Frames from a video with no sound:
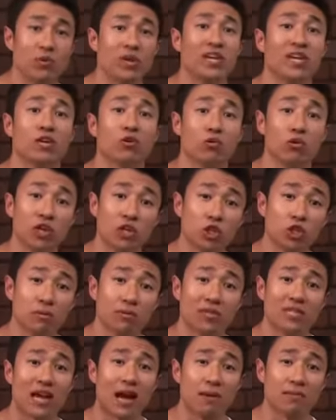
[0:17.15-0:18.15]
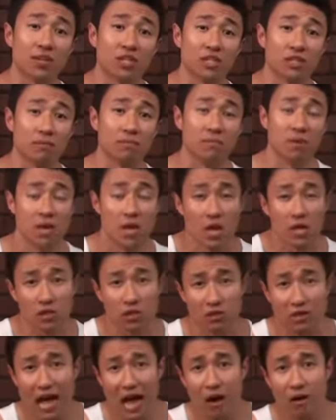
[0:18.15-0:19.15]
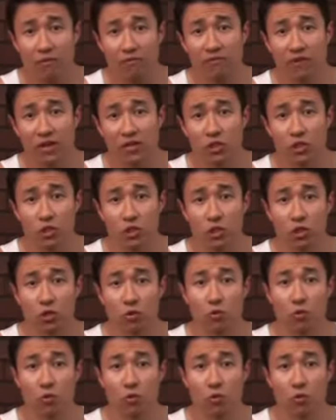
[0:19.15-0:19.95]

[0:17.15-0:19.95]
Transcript: we increase your metabolism. So now in phase 2,